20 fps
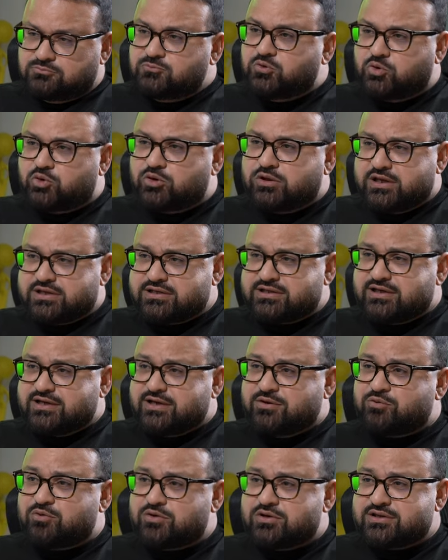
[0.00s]
You know,
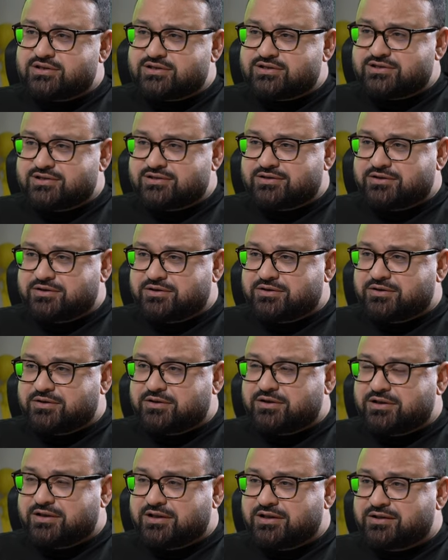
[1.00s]
yesterday was,
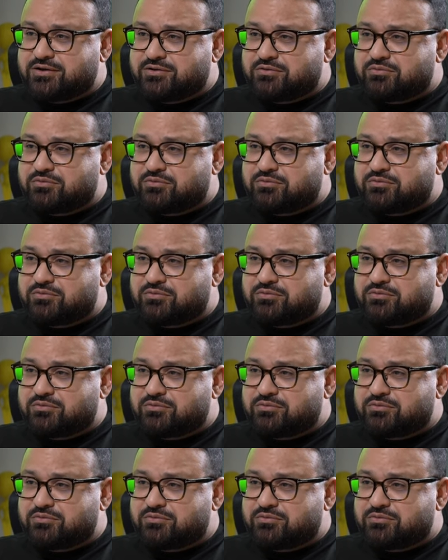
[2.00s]
uh, the,